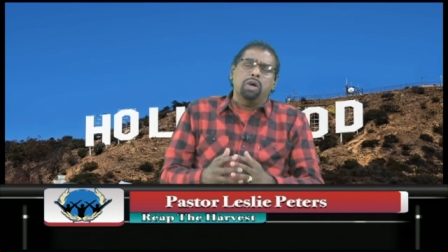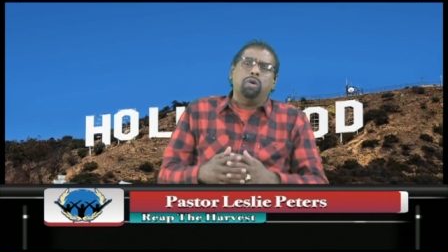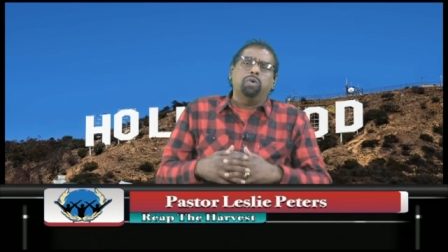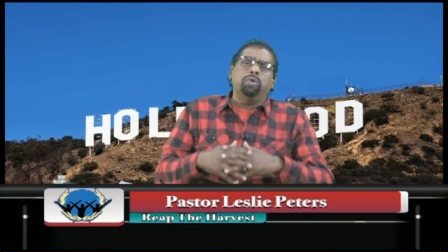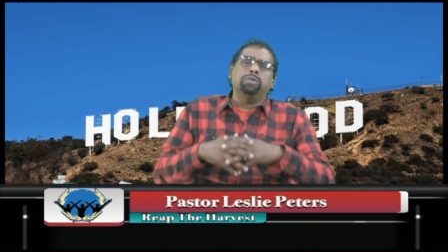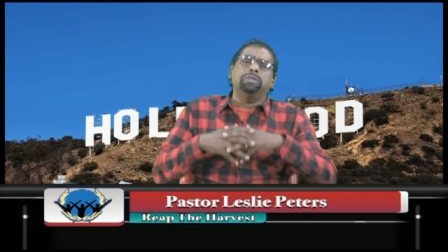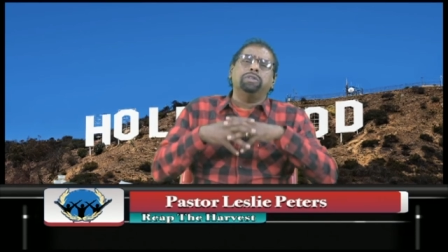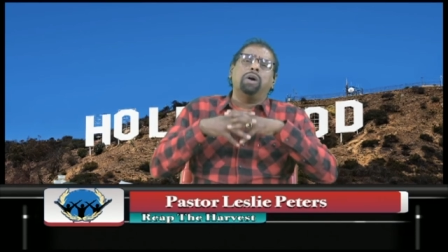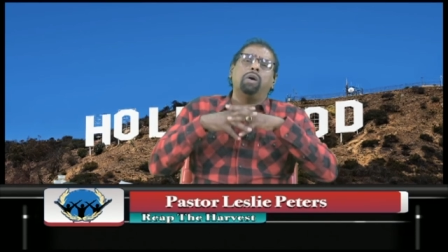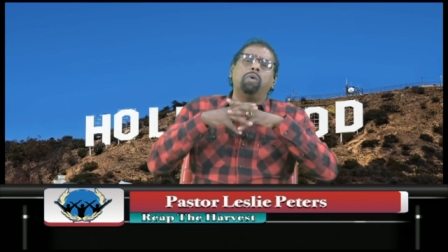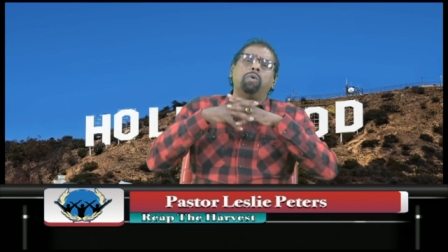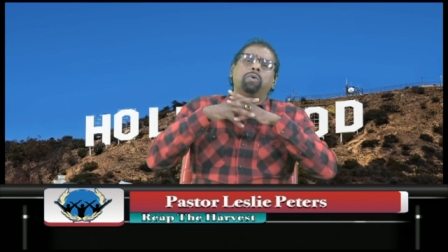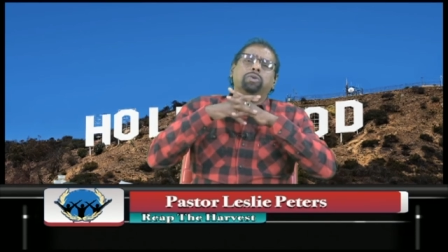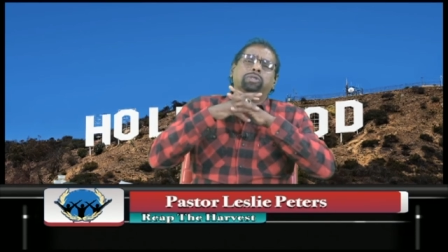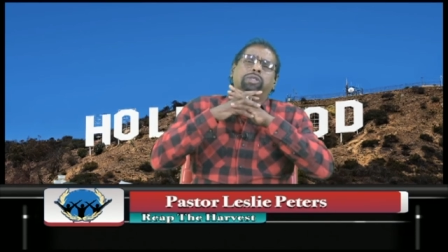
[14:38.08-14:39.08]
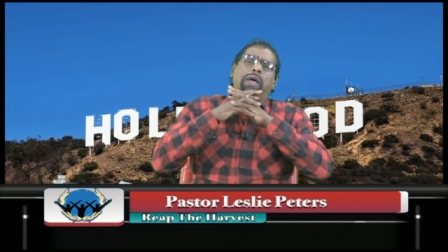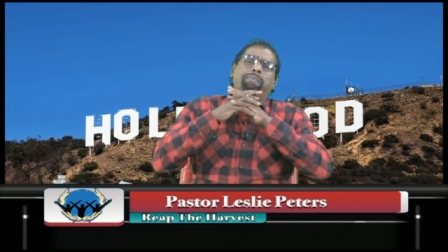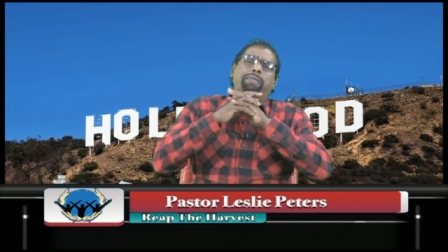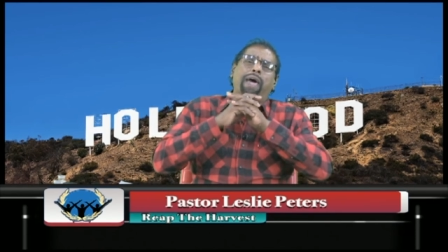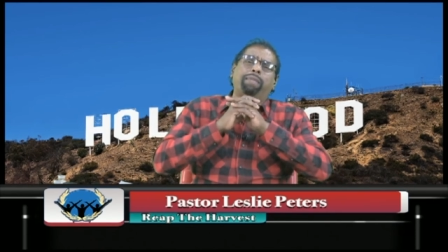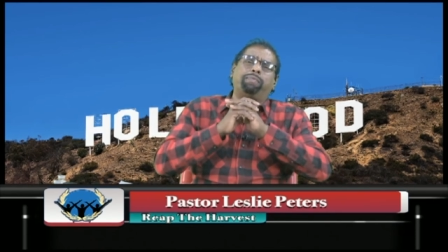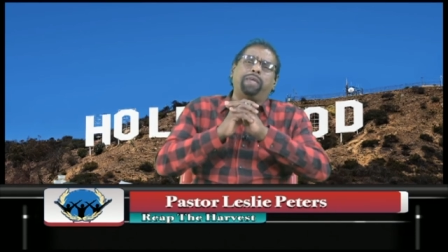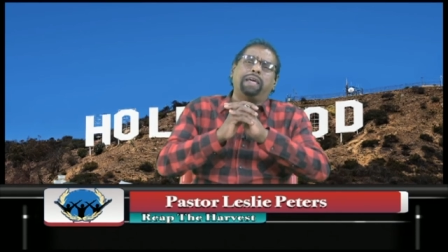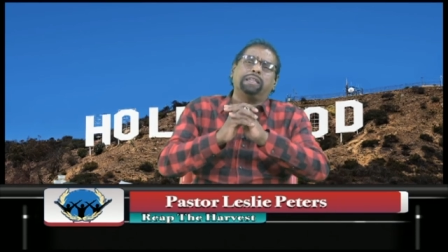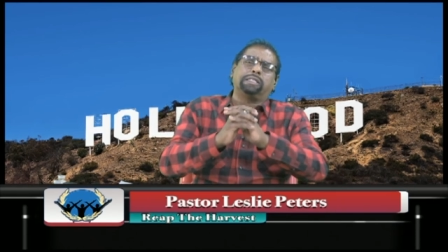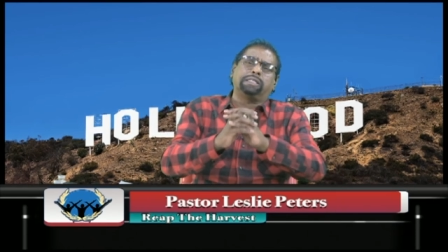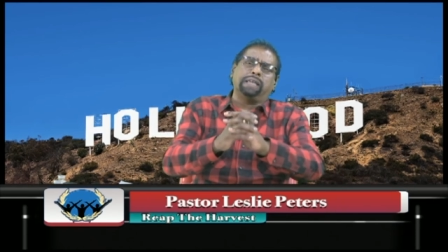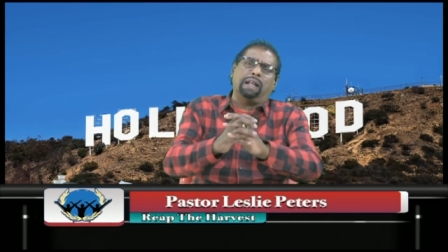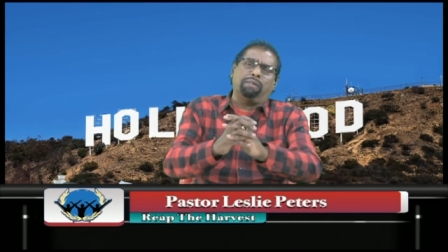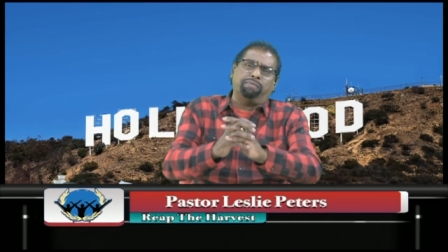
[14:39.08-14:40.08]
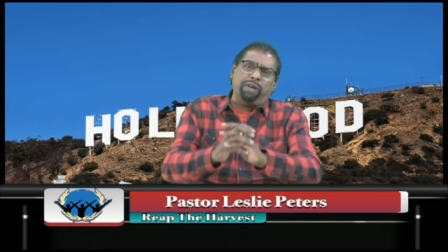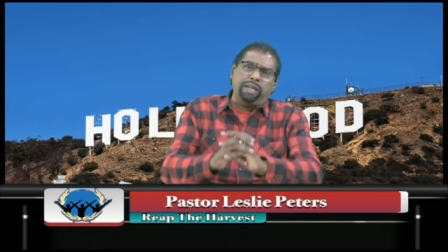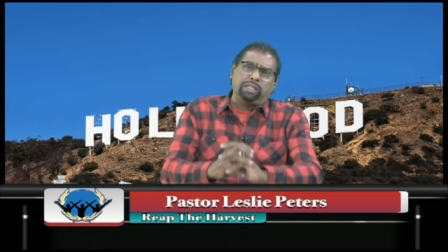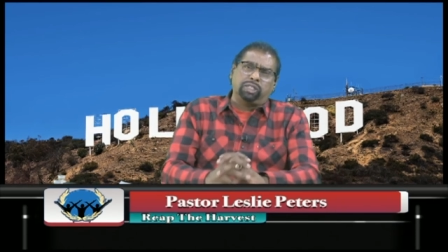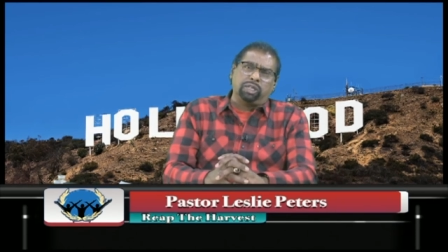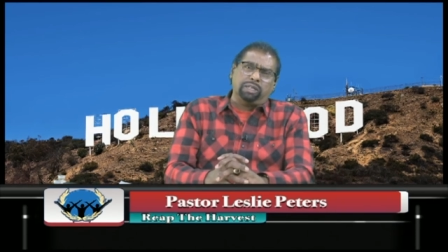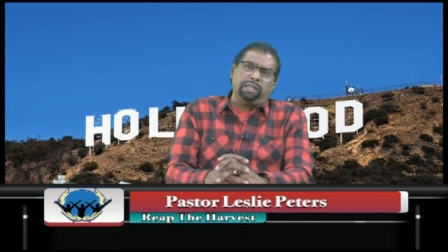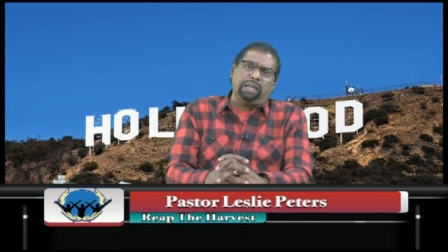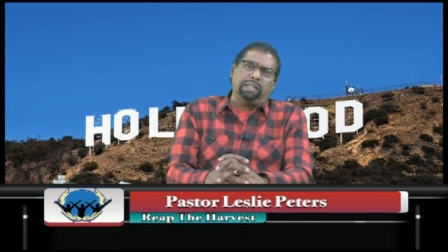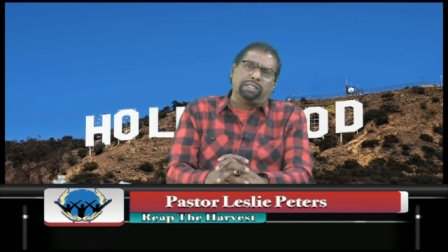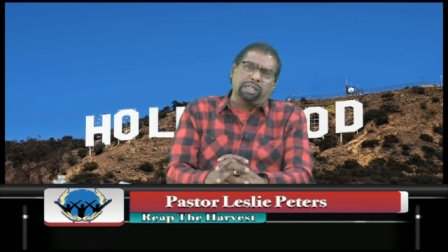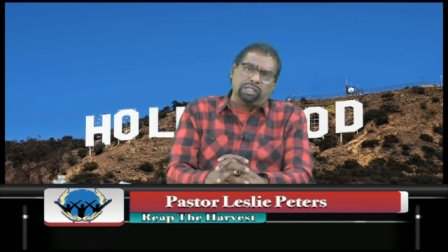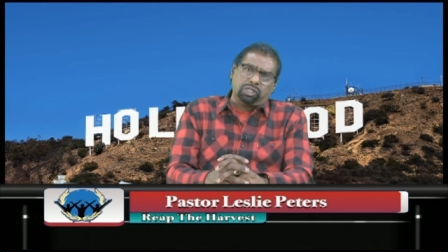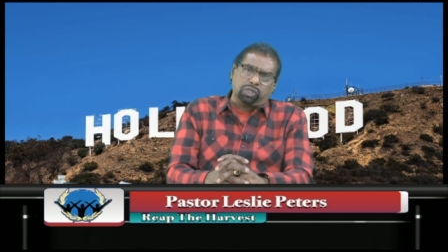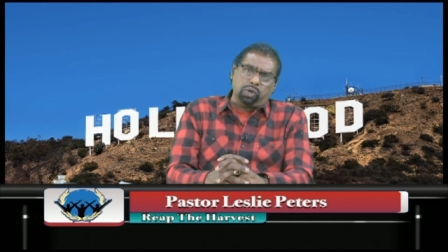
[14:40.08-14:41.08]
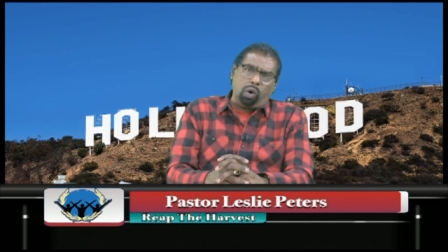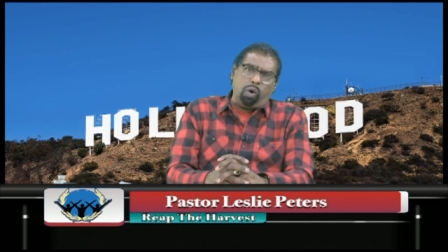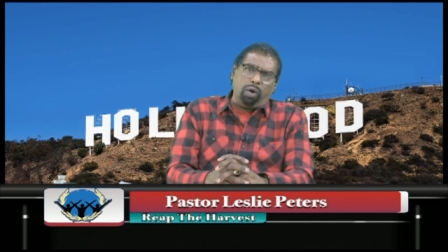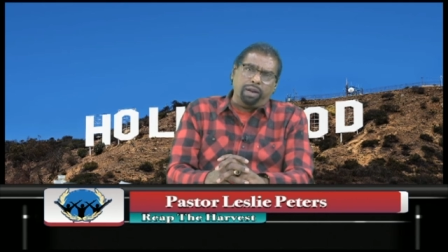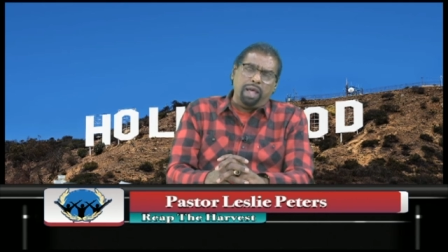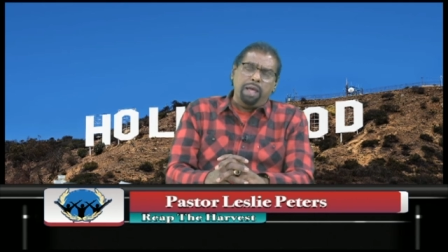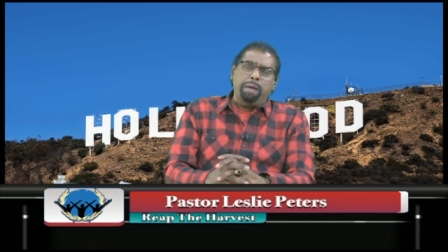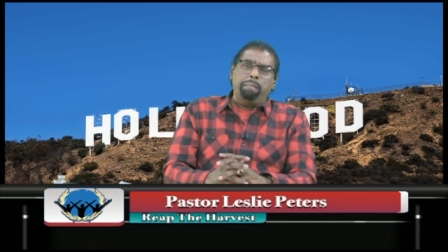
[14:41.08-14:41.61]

who knows that their salvation is assured.